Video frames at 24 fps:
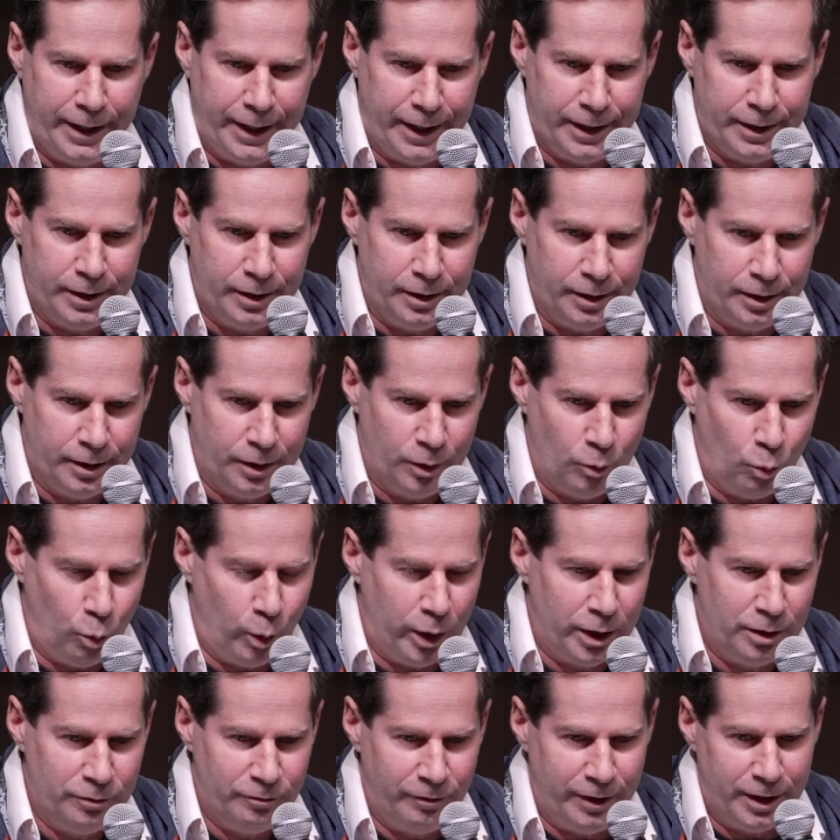and
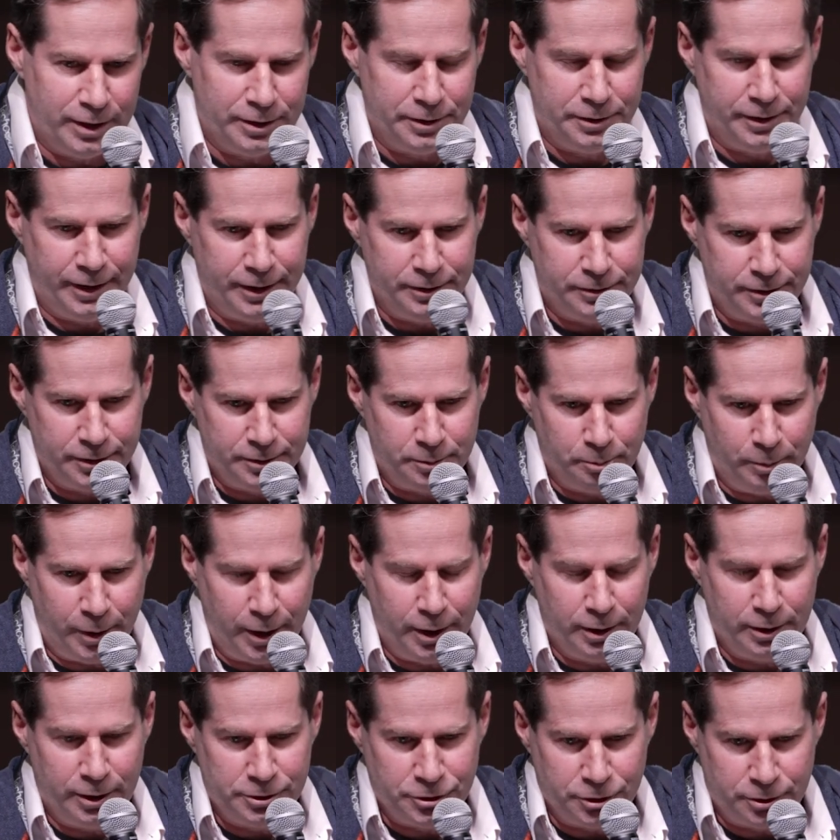well-validated
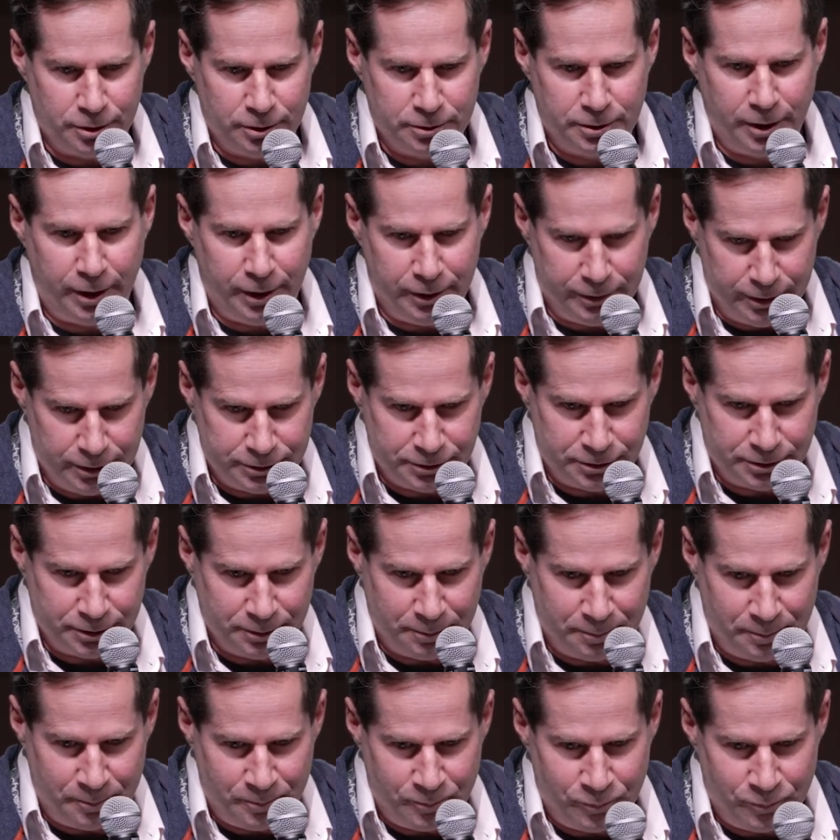biological targets.